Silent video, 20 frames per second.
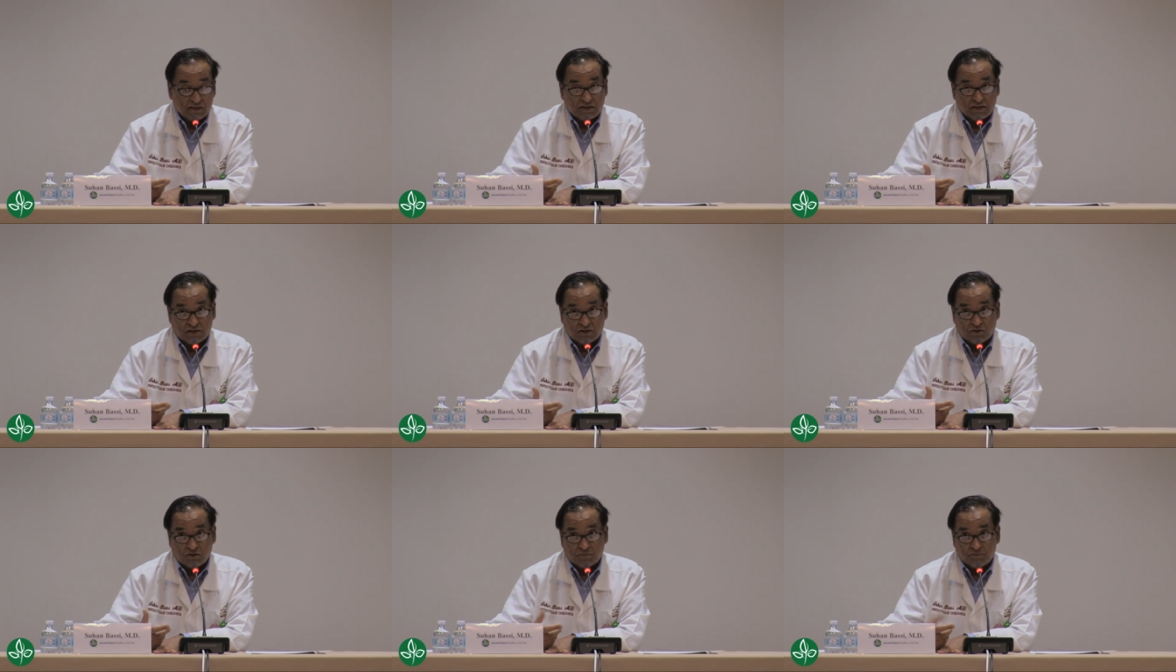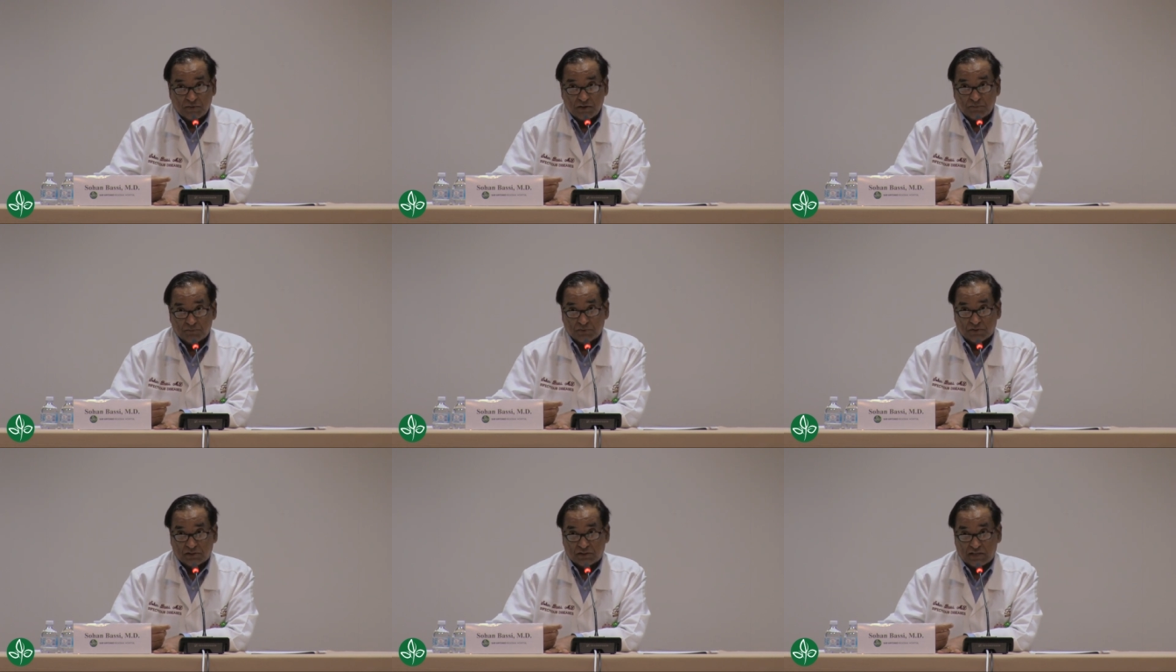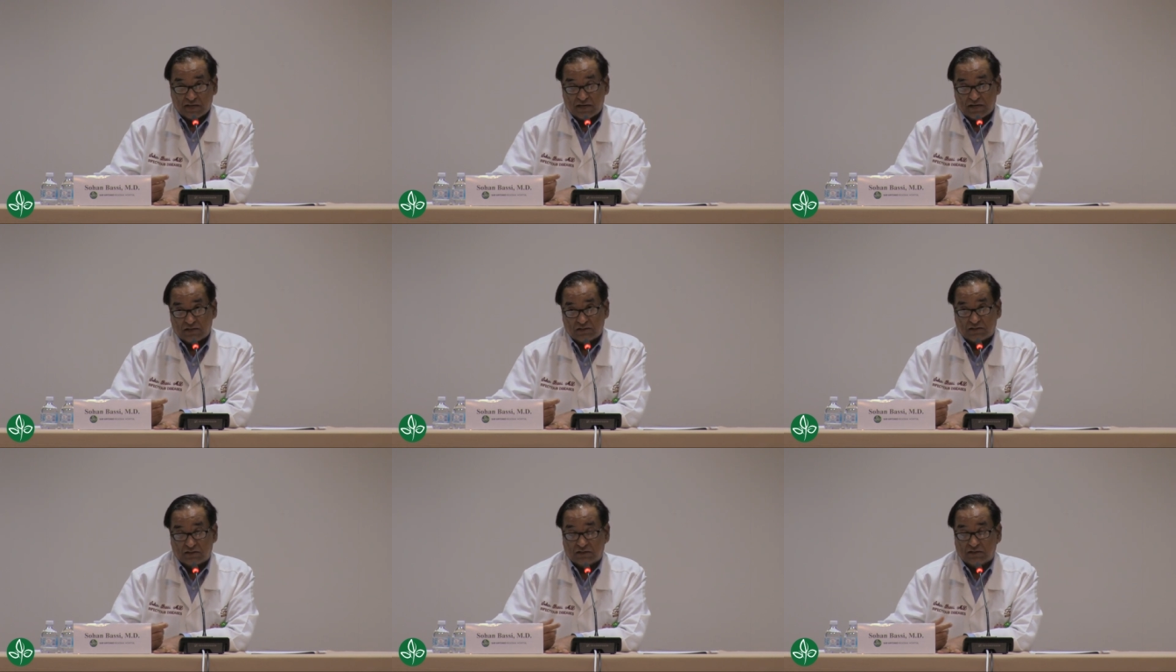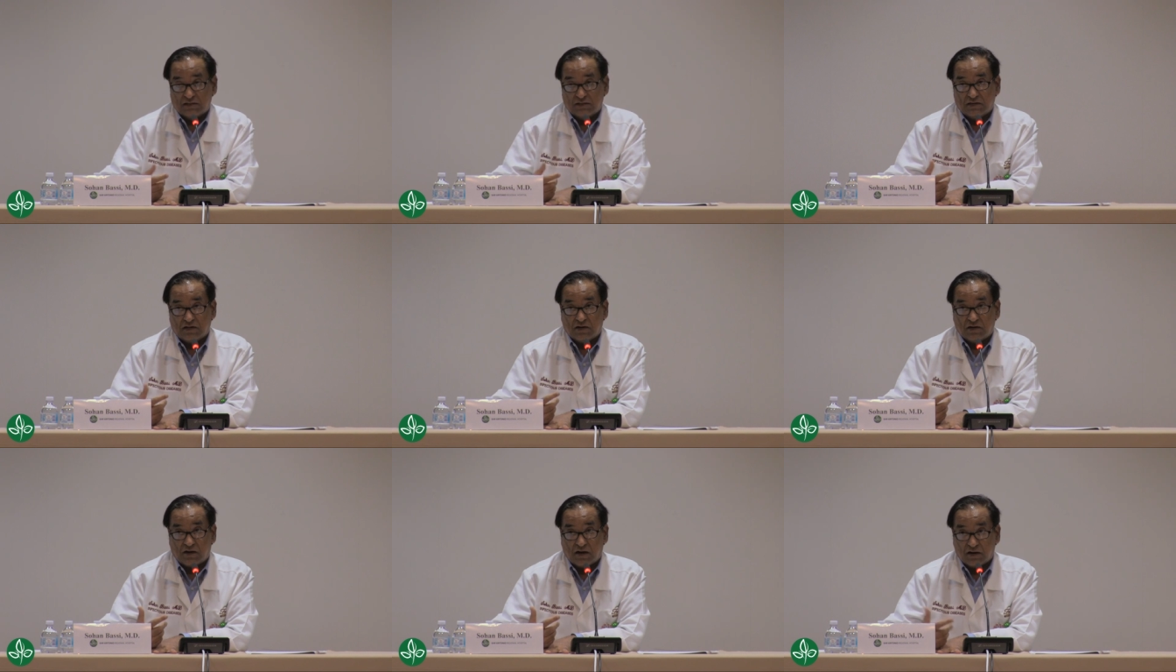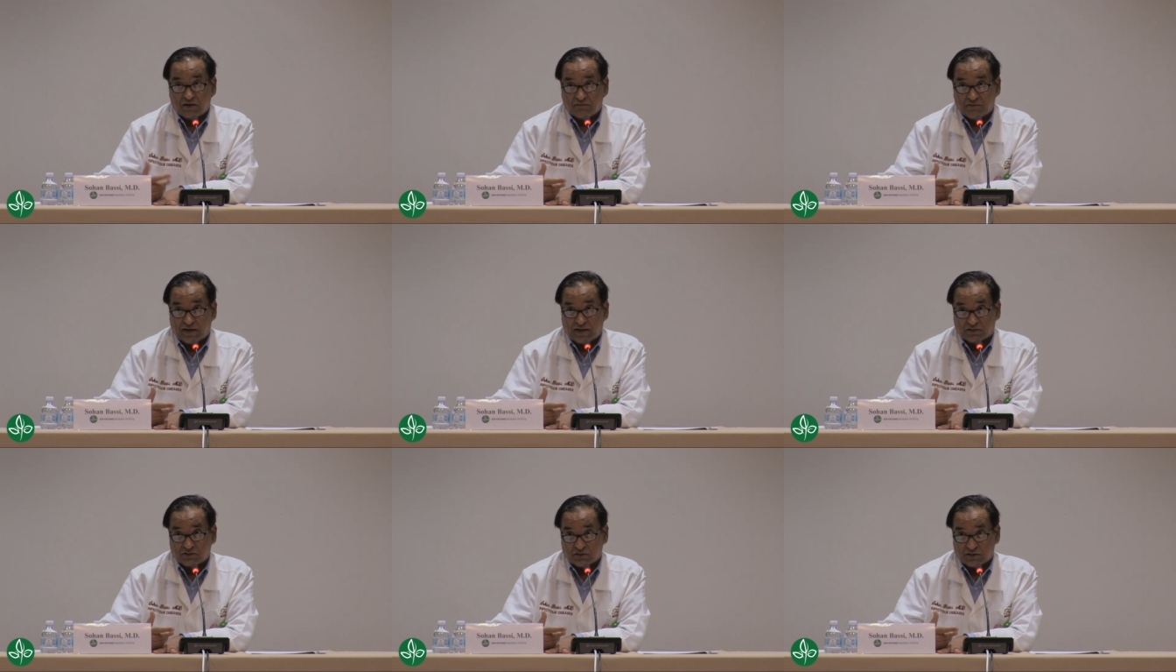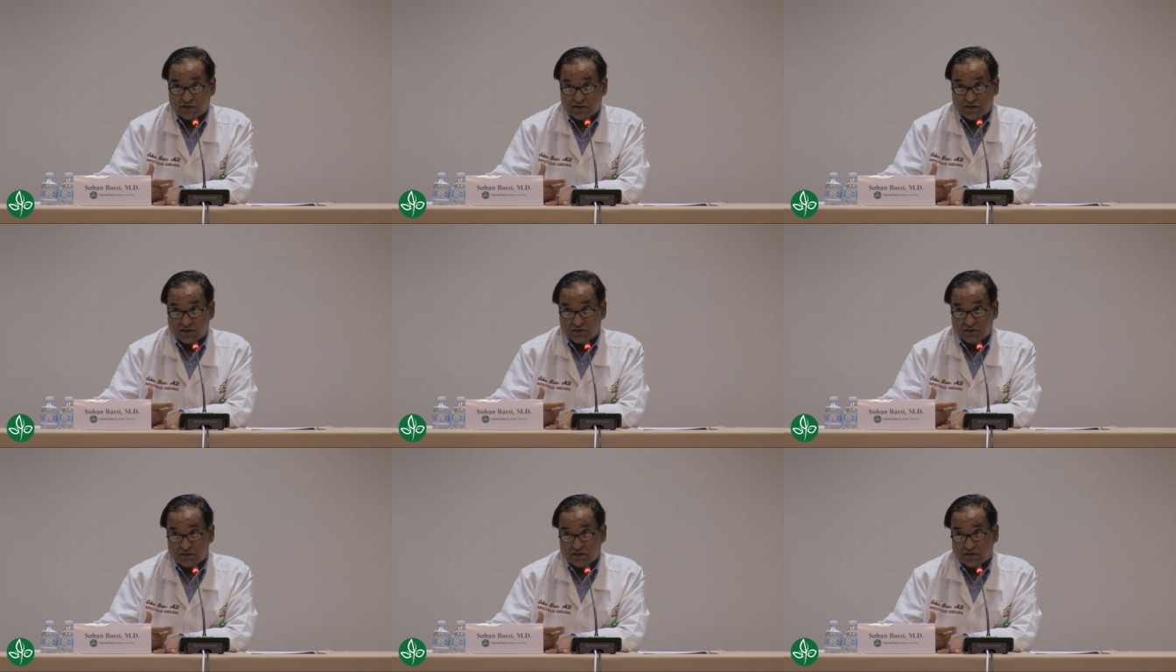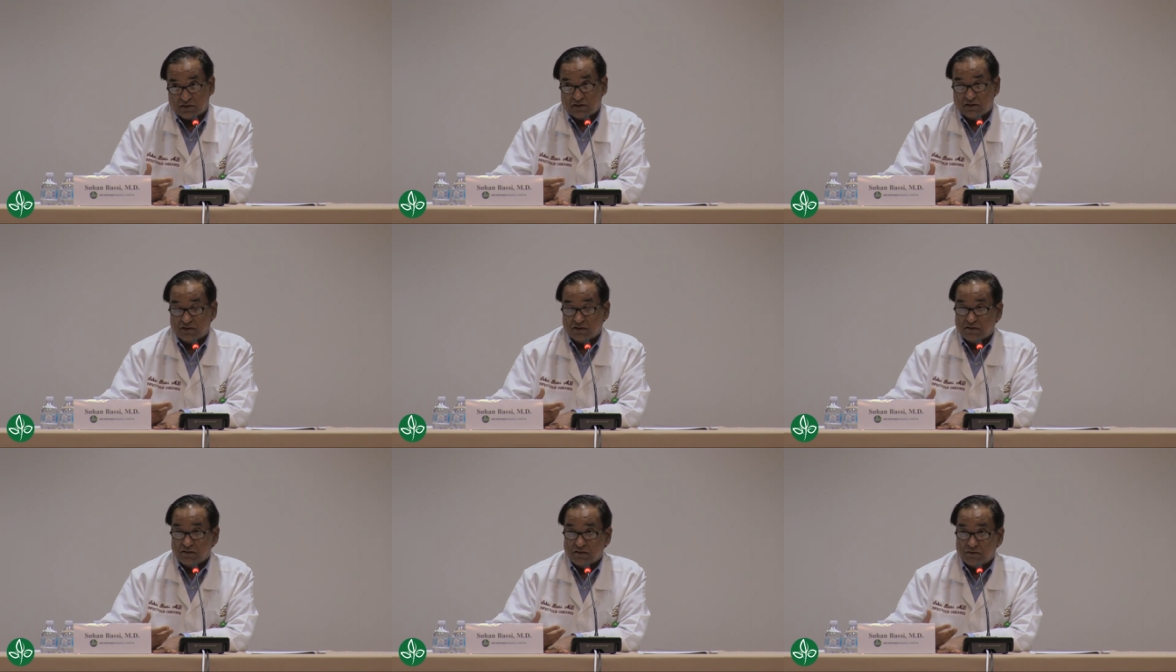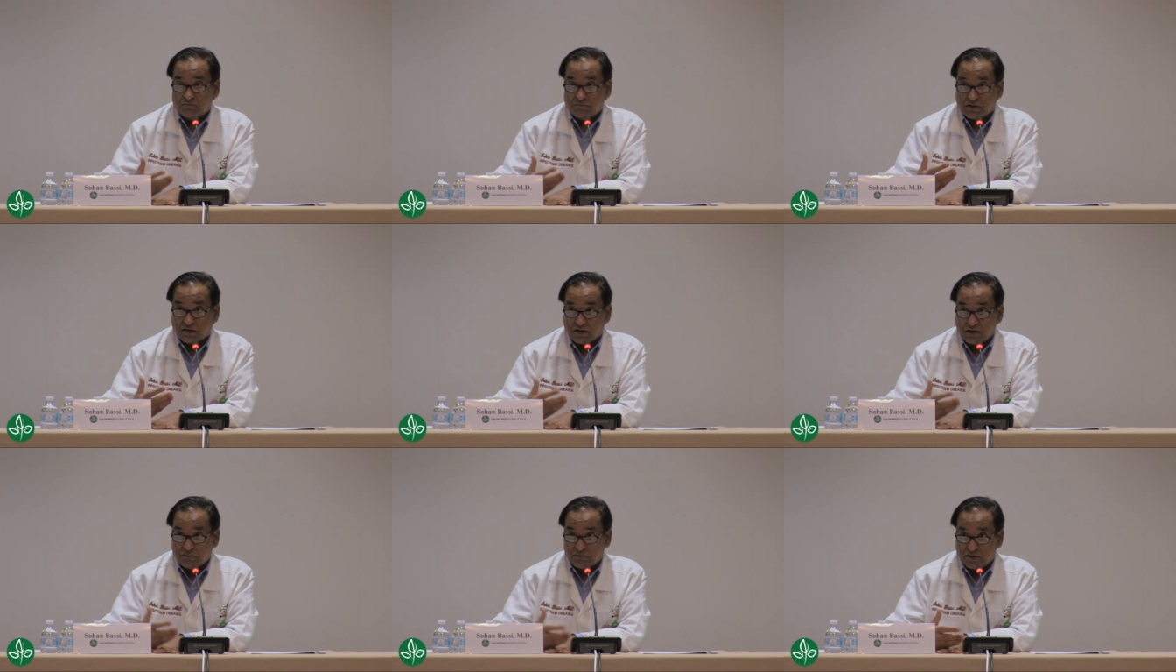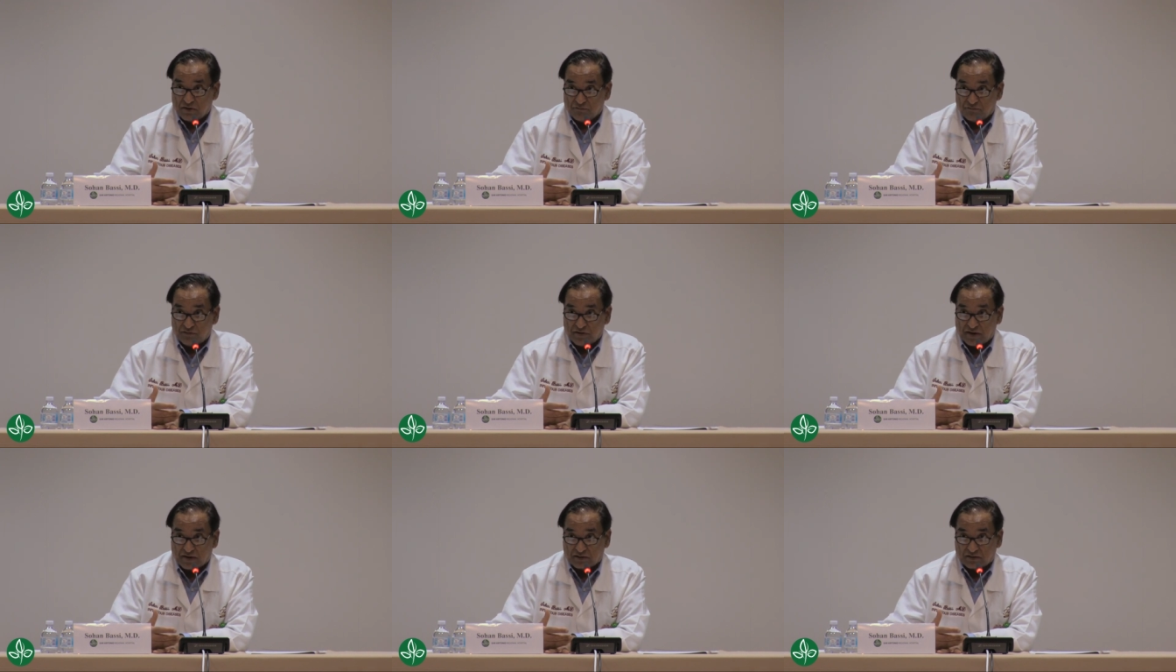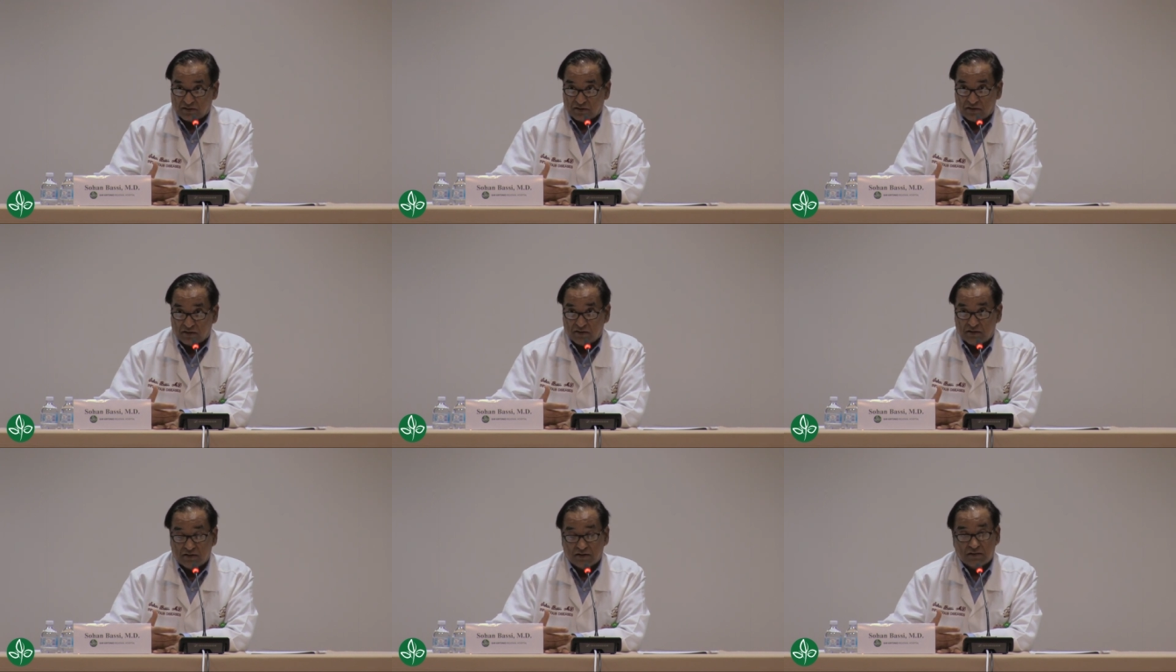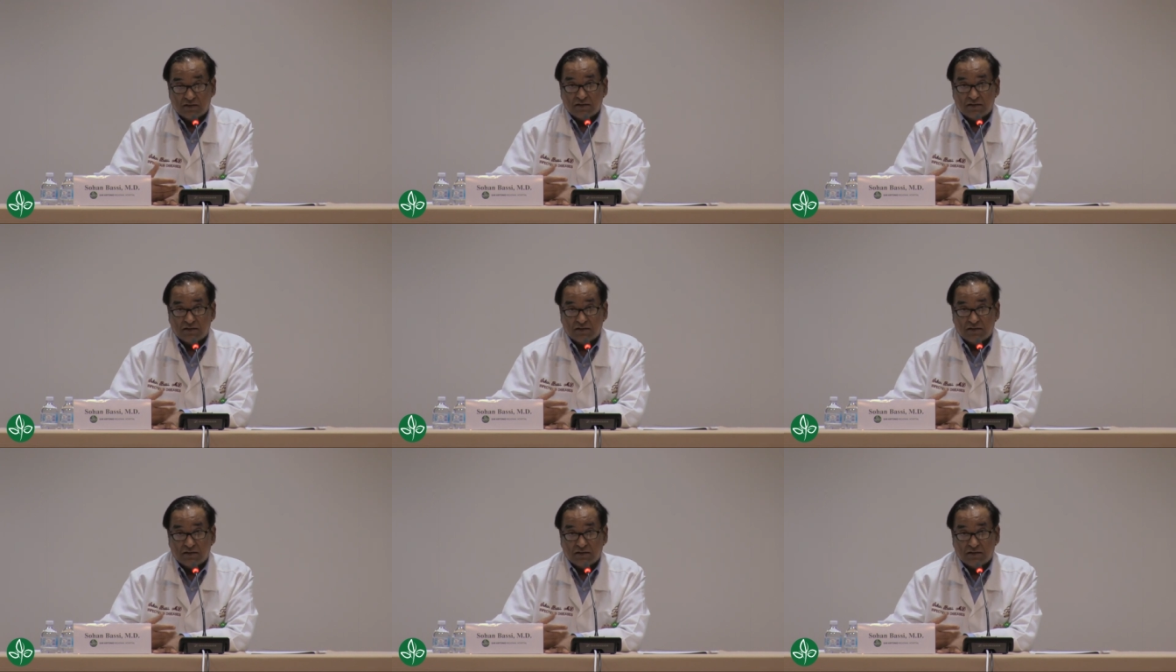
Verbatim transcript: You know, people that are unvaccinated become infected